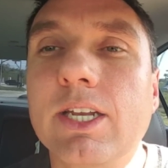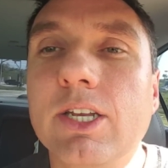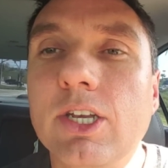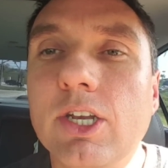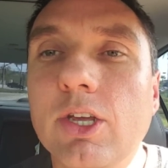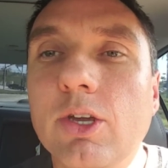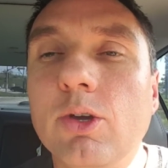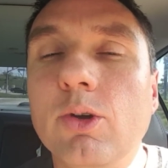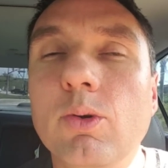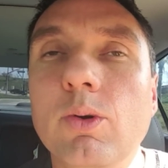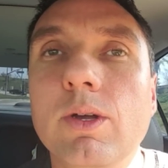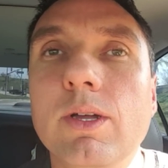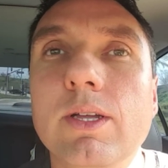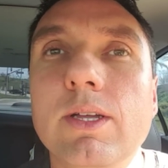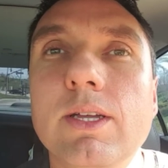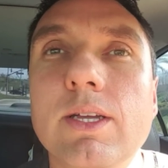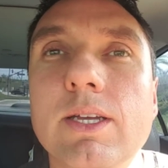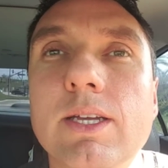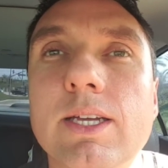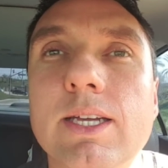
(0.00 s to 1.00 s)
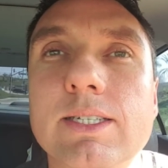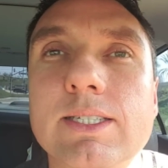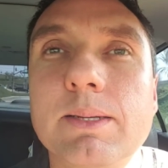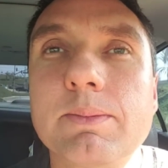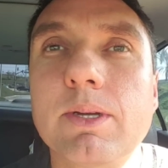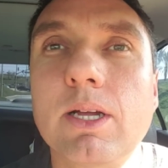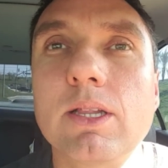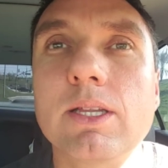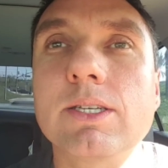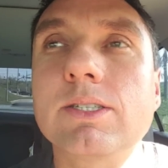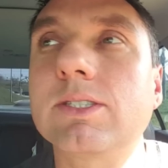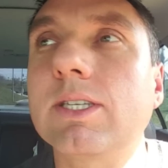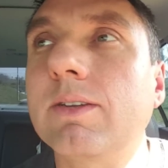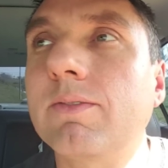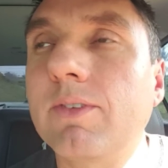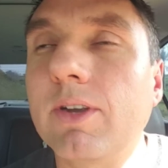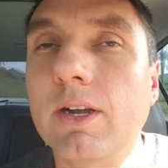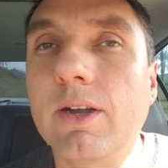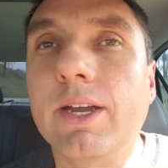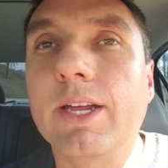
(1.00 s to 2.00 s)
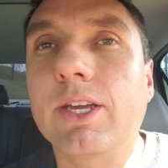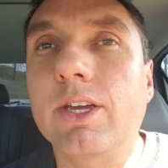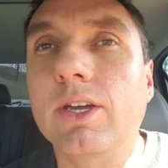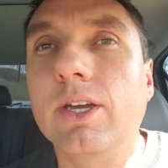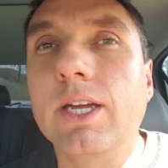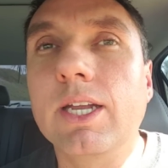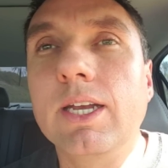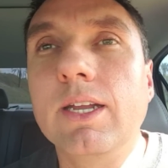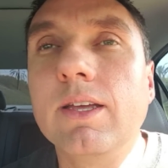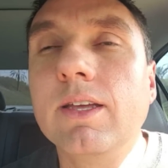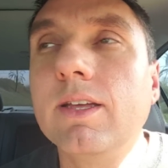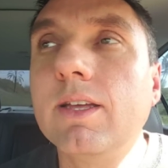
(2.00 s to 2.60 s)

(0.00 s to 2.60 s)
new, except I listed very good.